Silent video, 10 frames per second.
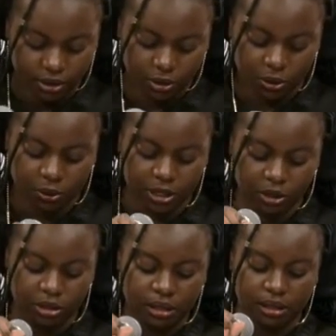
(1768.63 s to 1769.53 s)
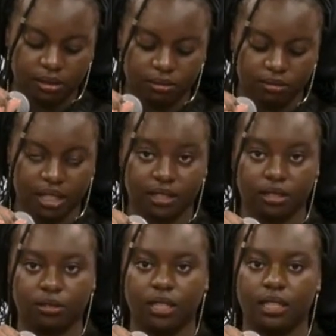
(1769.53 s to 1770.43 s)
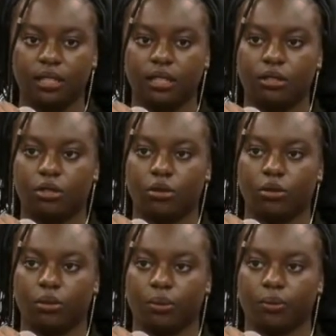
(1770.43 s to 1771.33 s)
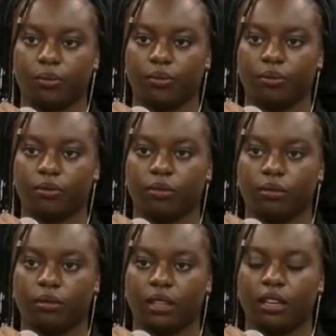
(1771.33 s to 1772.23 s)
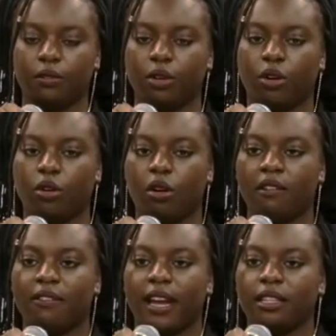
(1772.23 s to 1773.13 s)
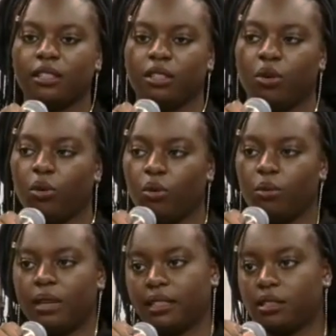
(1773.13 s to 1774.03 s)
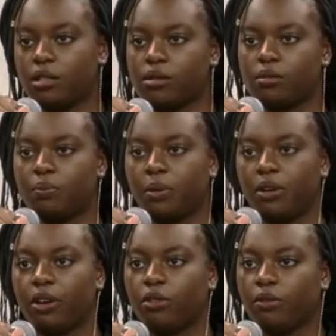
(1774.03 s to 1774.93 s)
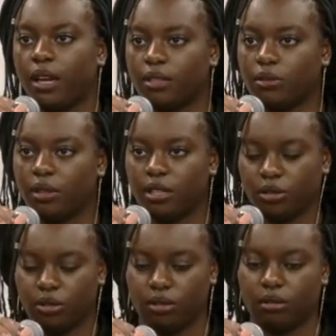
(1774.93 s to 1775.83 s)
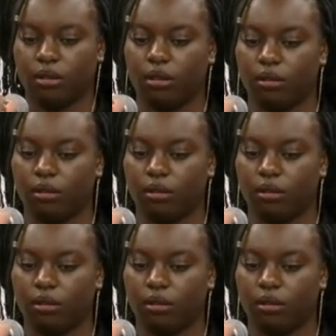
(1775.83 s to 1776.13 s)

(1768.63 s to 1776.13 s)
So we don't necessarily need to, if you're confined in your home, like this period of isolation,